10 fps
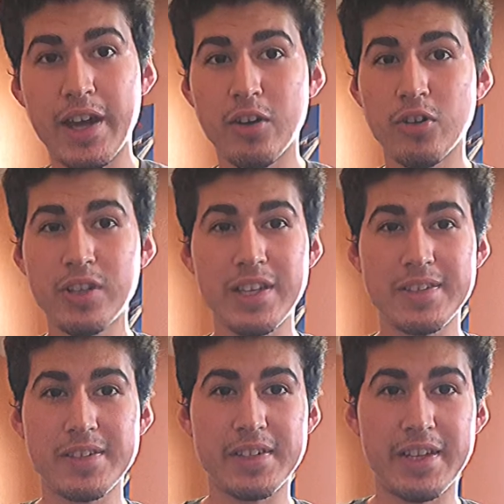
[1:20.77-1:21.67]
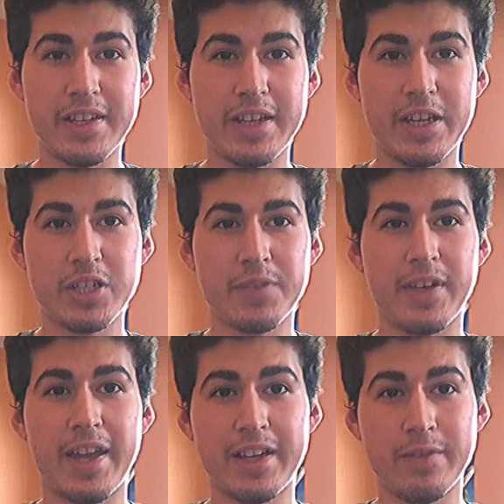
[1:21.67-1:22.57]
only is this an indication of a
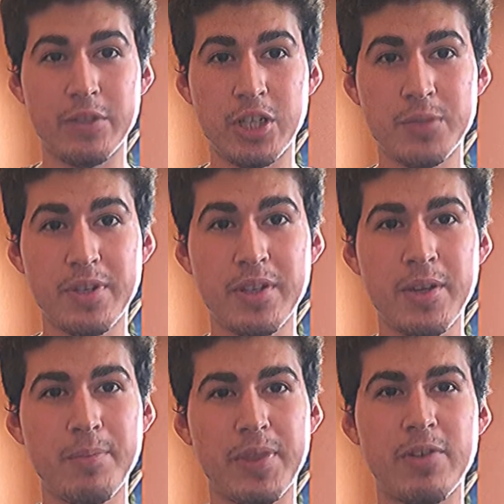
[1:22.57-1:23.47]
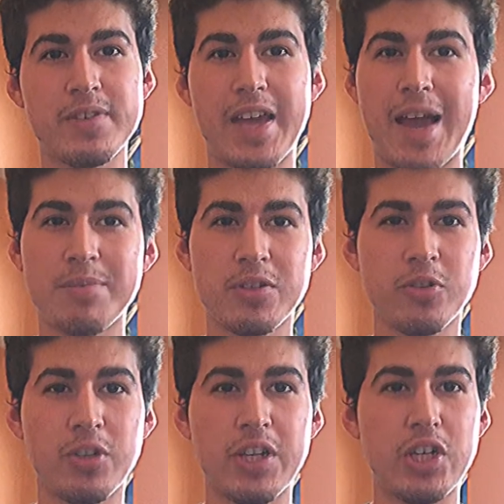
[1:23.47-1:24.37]
lack of judgment, but there is
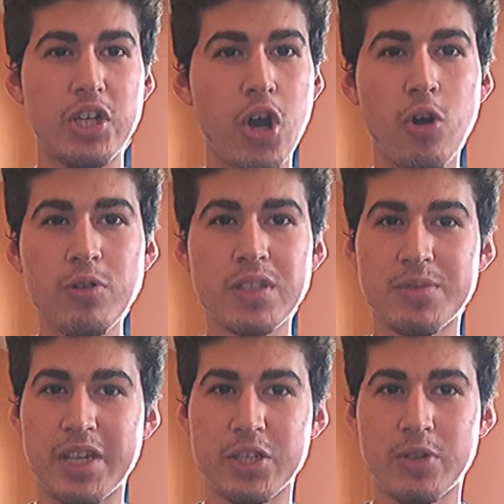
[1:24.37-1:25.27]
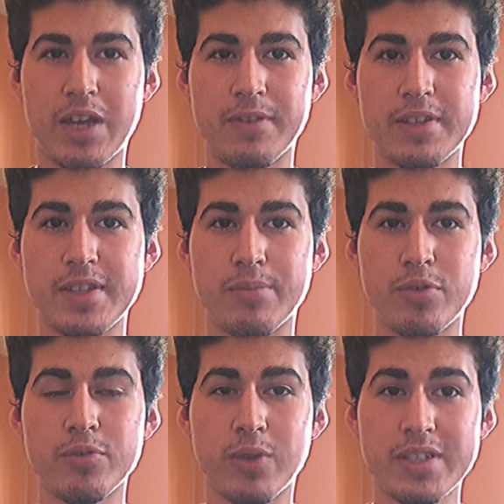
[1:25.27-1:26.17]
absolutely no substantial evidence that
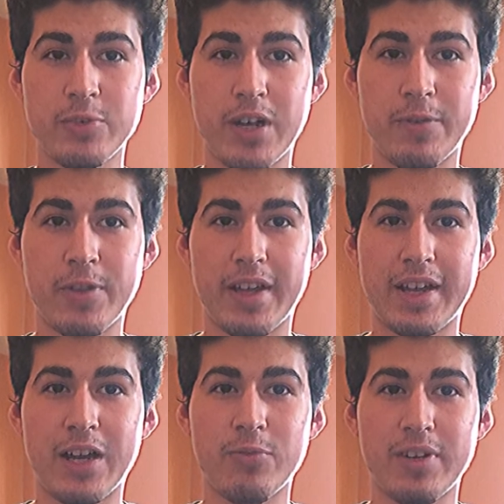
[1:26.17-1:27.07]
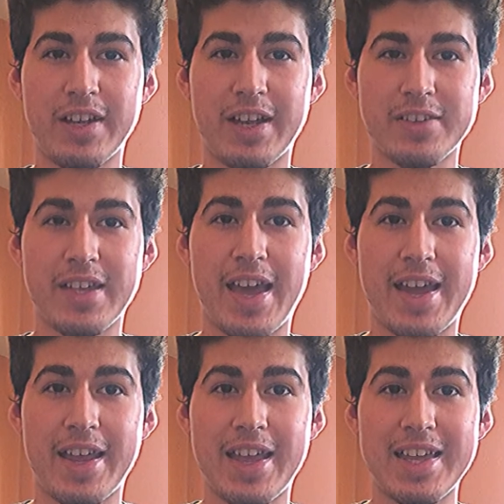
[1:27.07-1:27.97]
proves whatsoever that Kyle Rittenhouse had
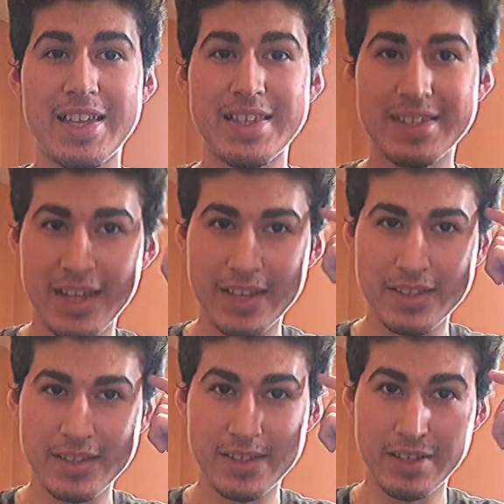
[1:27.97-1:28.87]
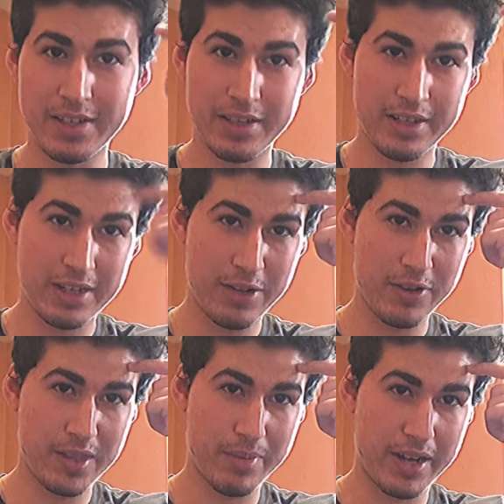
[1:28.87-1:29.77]
intent. Here in
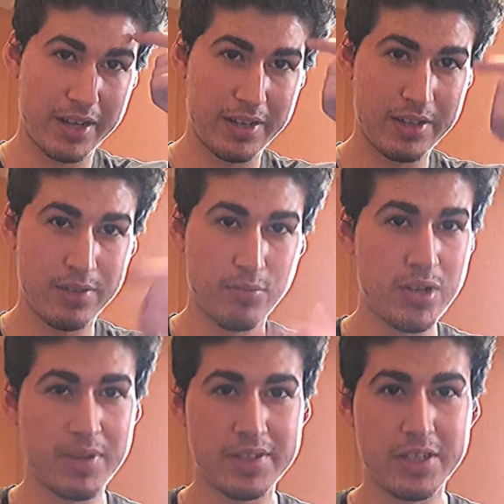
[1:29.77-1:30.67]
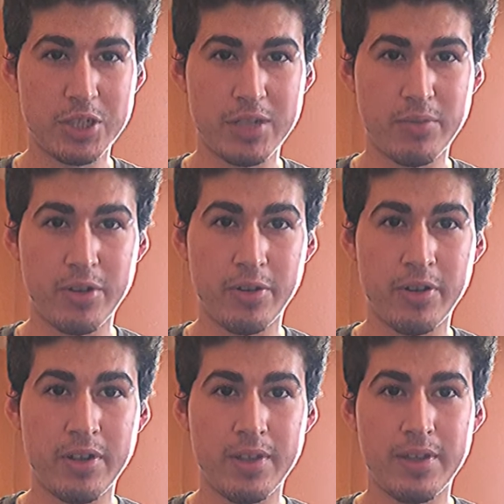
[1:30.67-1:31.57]
the mind, premeditation murder
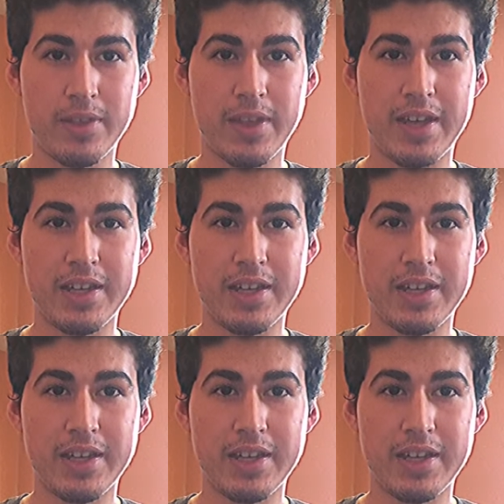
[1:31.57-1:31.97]
that